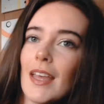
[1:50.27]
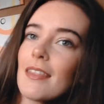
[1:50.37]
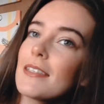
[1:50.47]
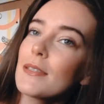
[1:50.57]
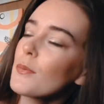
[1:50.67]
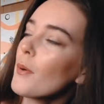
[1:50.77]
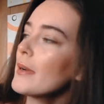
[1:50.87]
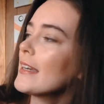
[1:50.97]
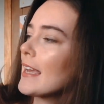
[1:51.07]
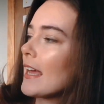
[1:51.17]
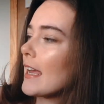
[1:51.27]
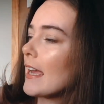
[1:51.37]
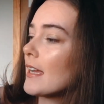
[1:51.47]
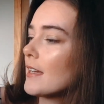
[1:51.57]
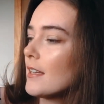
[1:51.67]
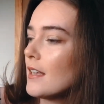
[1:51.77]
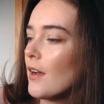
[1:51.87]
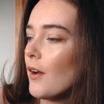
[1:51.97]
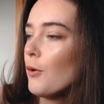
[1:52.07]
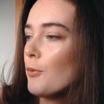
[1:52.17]
this is what we're getting.
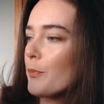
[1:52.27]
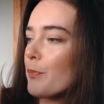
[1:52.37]
Oh.